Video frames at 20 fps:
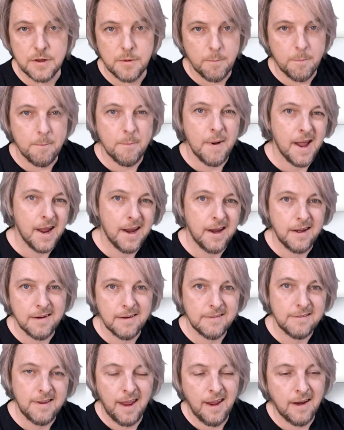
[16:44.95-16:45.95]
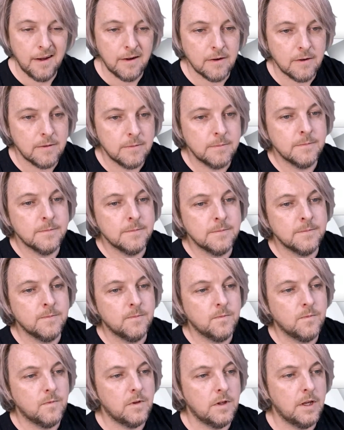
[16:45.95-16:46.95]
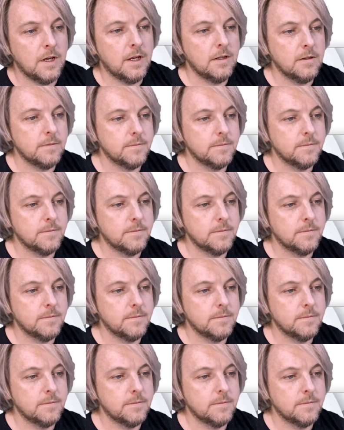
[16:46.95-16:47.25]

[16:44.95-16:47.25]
main 10. Yeah?